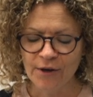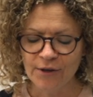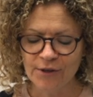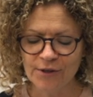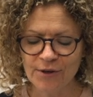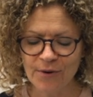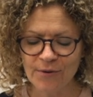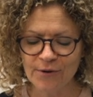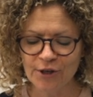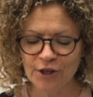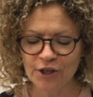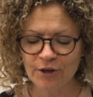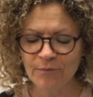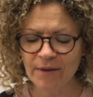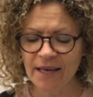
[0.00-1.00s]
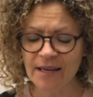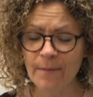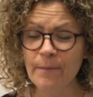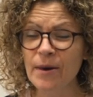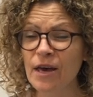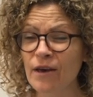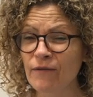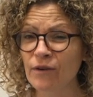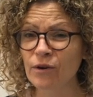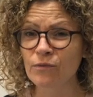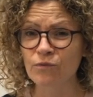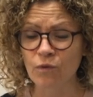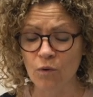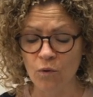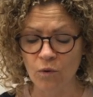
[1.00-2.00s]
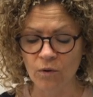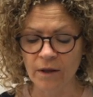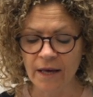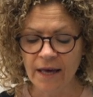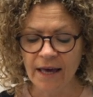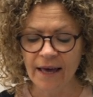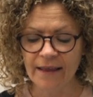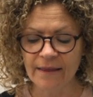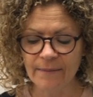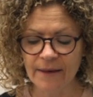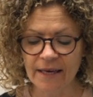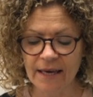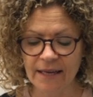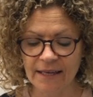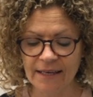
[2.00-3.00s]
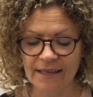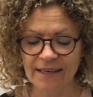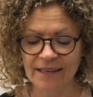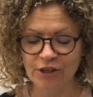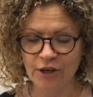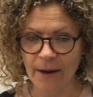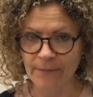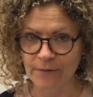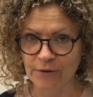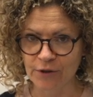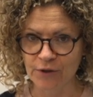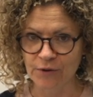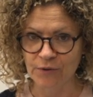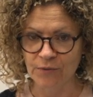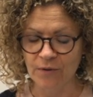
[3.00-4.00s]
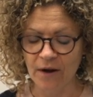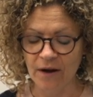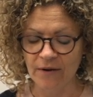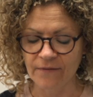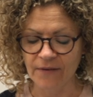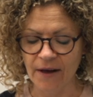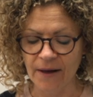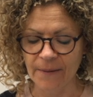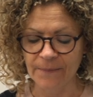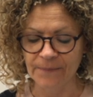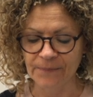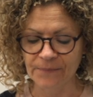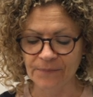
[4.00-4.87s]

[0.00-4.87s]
So she played a pivotal role in the beginning in chapter 2 of um,